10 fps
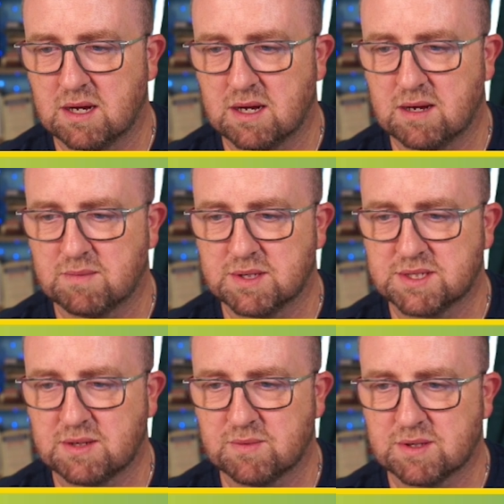I'm going
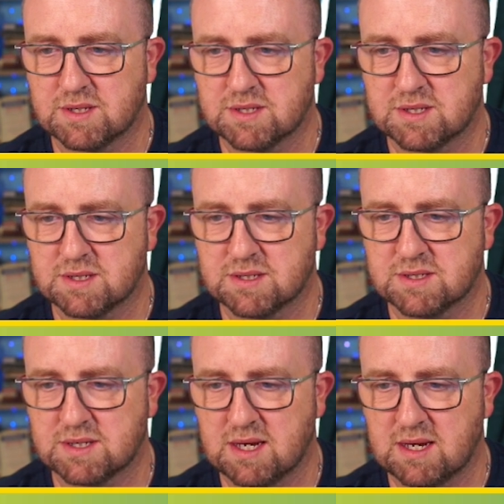to see what this
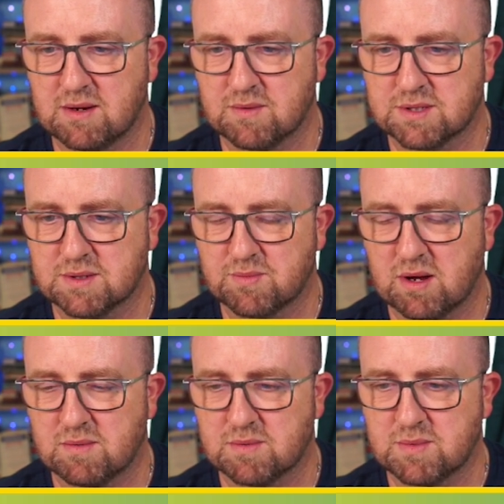is saying. What's the
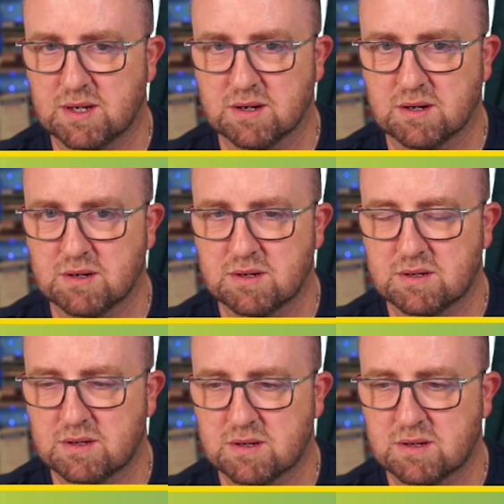problem here?